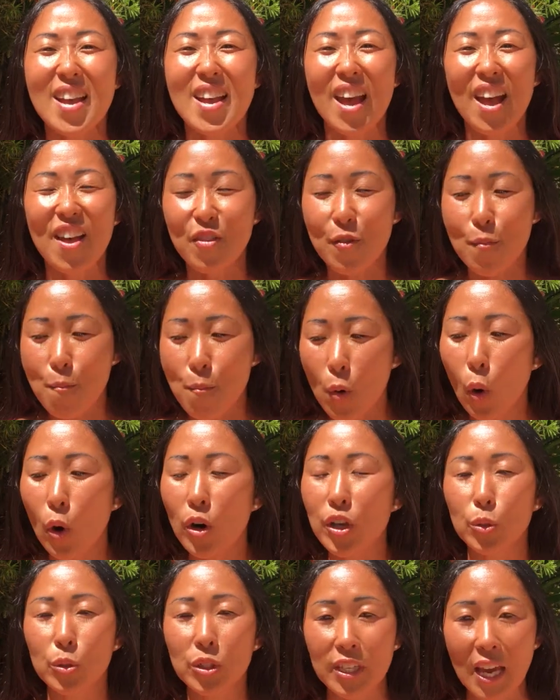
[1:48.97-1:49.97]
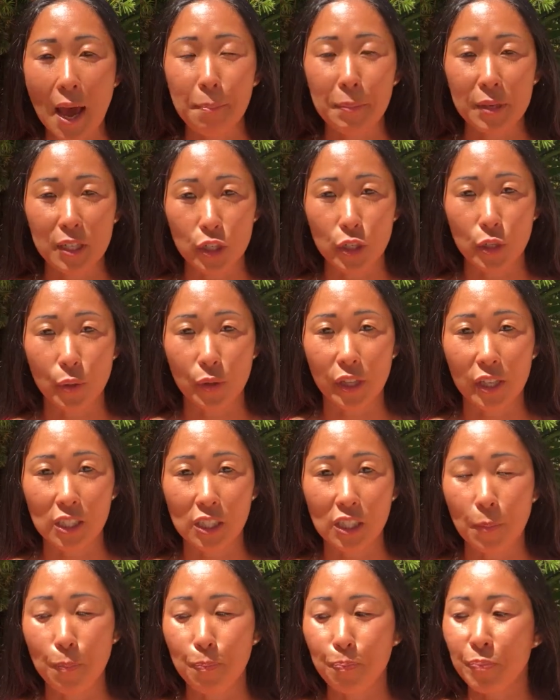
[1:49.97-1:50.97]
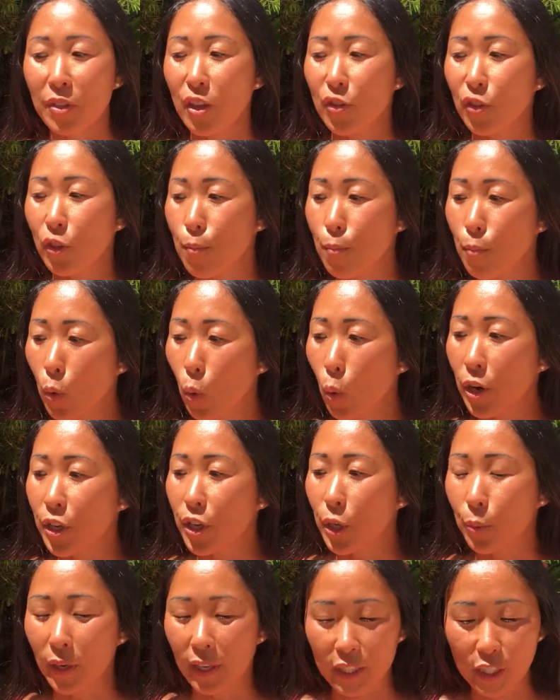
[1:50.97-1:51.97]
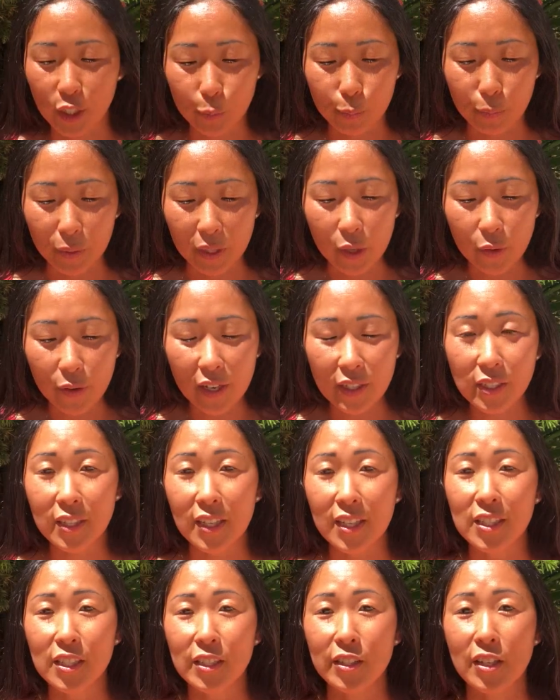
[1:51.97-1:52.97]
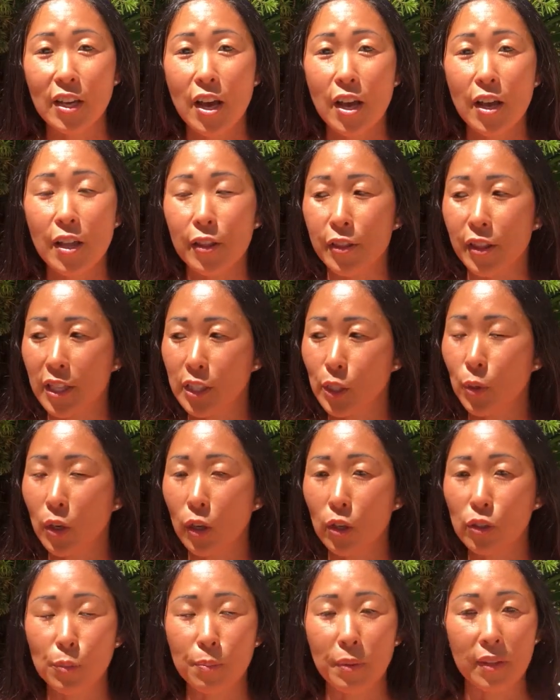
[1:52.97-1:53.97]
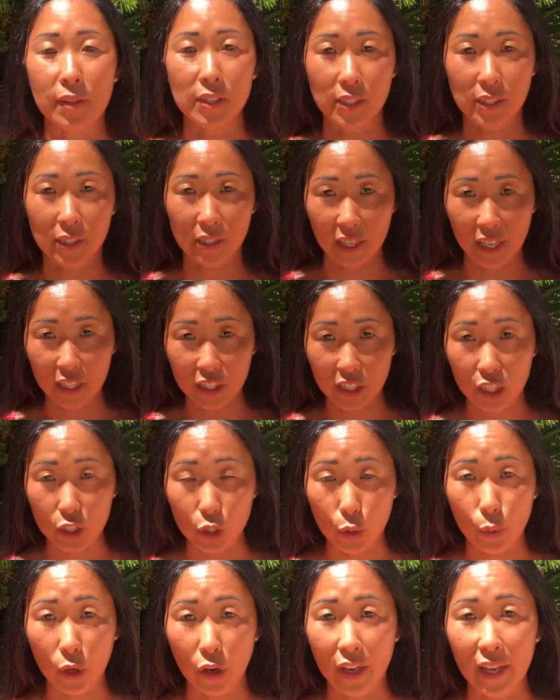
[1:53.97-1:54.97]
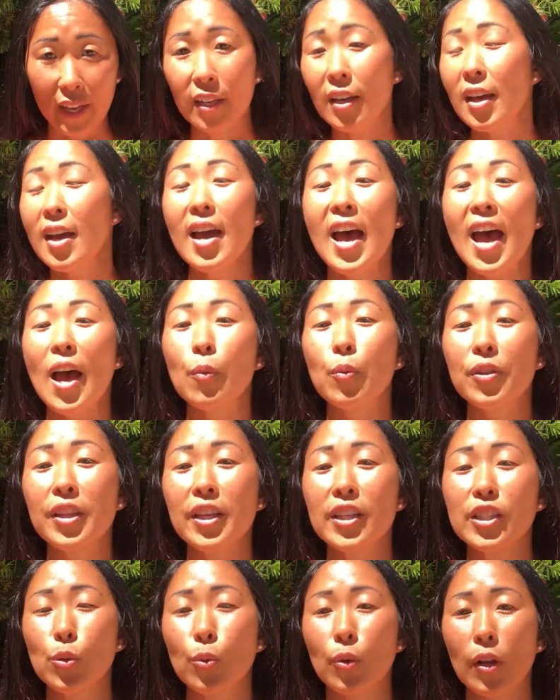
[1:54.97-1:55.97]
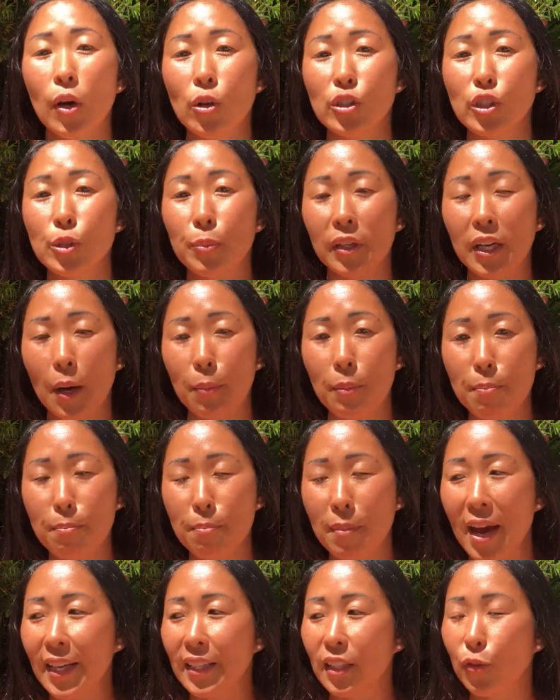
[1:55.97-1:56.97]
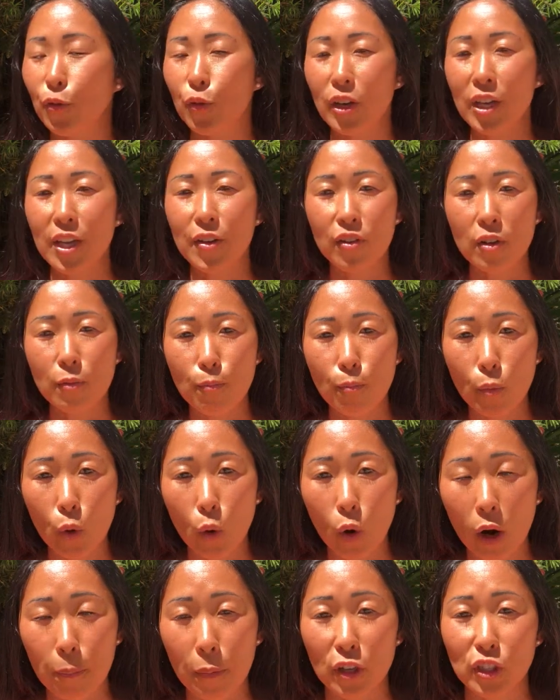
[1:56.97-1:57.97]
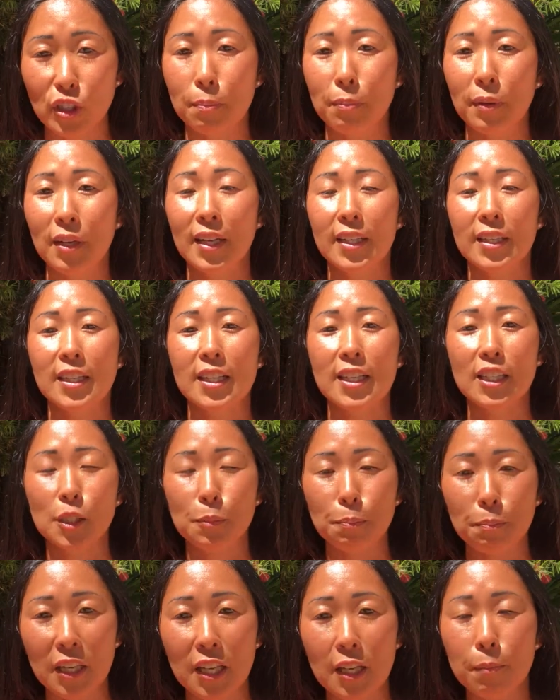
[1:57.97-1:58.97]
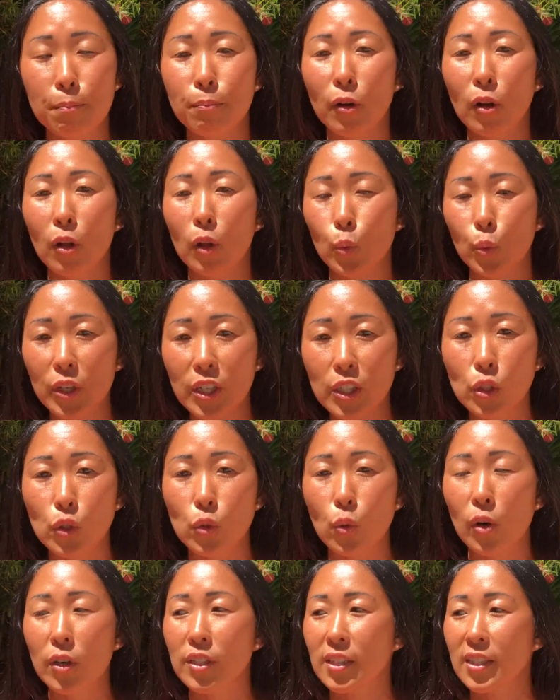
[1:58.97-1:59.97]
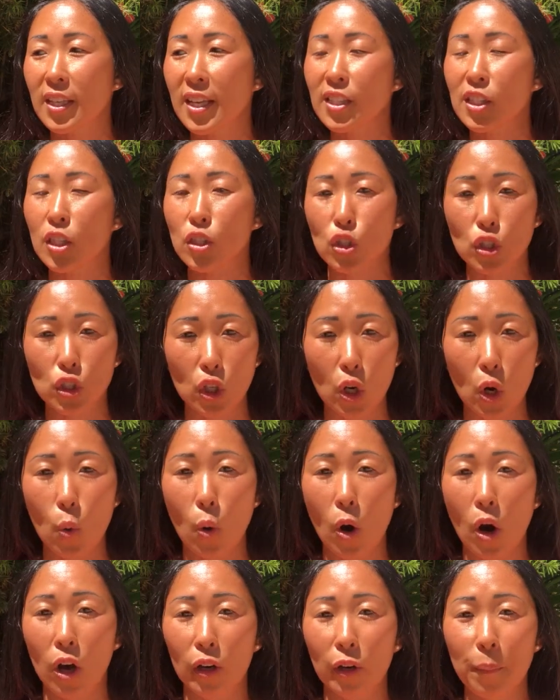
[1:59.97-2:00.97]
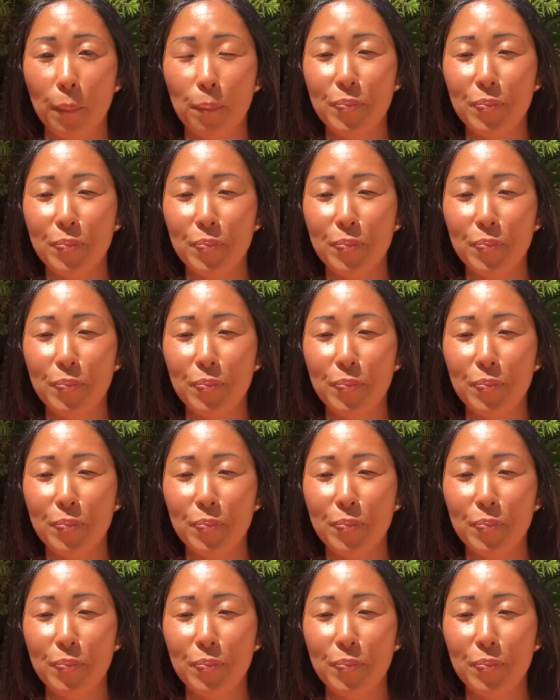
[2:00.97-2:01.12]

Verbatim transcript: And the more you tap into this, the more you will experience this. This will also be the state that you are in. And with this, you will also become a magnet for even more possibilities, people, resources, and so on.